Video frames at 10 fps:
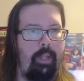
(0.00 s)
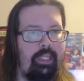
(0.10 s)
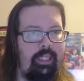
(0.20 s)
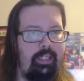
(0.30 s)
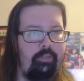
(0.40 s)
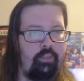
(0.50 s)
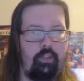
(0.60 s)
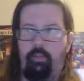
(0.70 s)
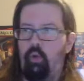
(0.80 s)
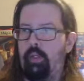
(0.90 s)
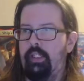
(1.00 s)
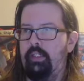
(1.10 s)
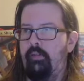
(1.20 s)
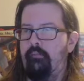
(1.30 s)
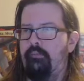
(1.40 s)
And that gives us the point
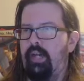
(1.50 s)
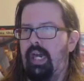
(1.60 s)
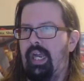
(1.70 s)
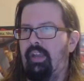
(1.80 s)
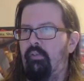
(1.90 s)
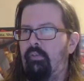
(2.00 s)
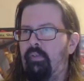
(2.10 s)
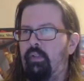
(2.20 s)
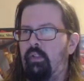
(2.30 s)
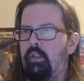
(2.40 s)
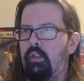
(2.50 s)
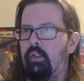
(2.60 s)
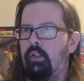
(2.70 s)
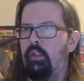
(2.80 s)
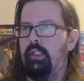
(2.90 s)
5,
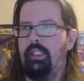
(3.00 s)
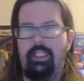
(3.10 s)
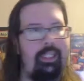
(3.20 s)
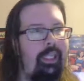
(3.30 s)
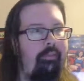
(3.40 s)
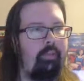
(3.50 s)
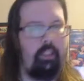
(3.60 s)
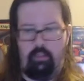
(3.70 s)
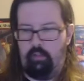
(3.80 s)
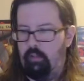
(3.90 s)
11.